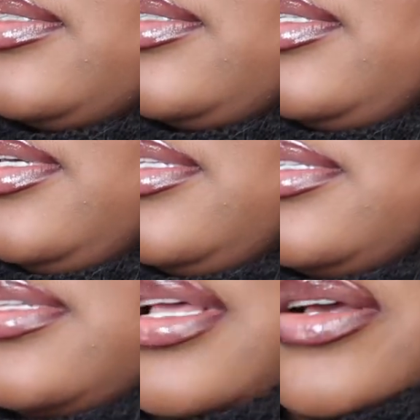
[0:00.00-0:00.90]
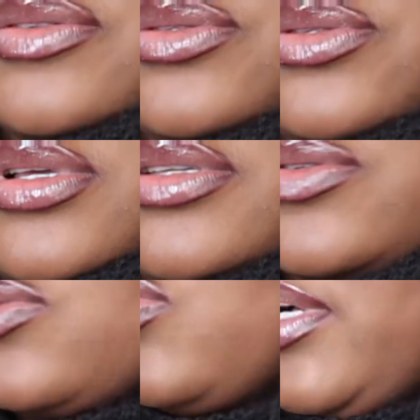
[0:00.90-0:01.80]
take this out
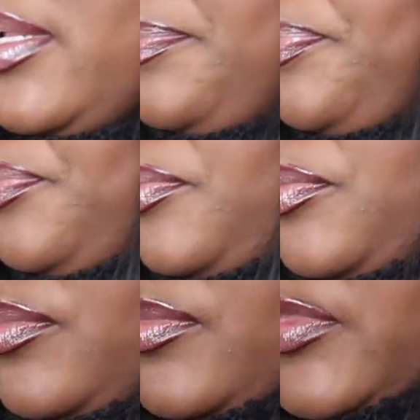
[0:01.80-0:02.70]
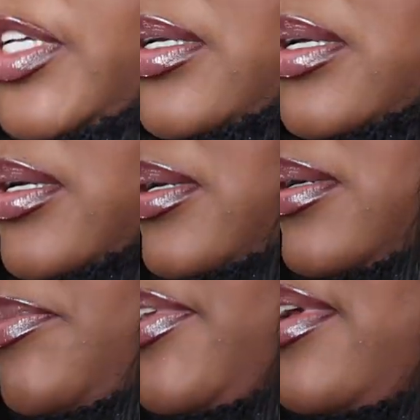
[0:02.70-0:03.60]
as well
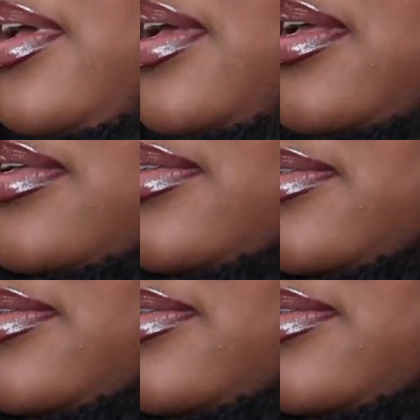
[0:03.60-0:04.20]
um yeah